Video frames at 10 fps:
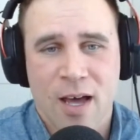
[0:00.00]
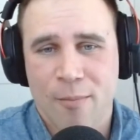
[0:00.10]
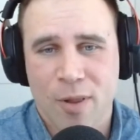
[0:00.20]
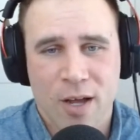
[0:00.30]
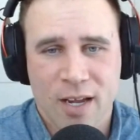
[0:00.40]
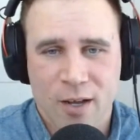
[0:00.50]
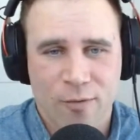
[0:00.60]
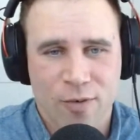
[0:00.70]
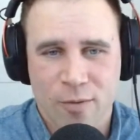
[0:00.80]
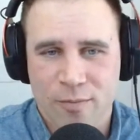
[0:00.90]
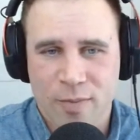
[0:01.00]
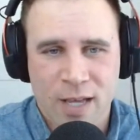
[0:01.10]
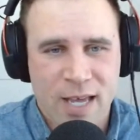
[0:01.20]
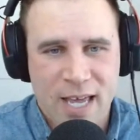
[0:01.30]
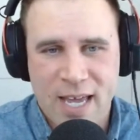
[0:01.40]
I'm blocking out from
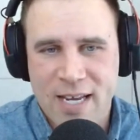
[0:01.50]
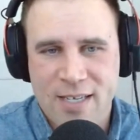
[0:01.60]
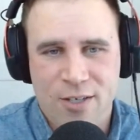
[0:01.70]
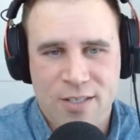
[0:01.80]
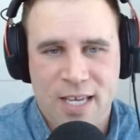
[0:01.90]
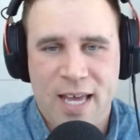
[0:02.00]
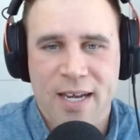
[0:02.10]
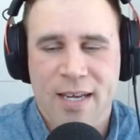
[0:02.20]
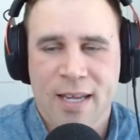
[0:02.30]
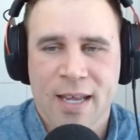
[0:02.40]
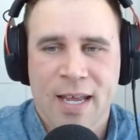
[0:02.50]
eight till 10.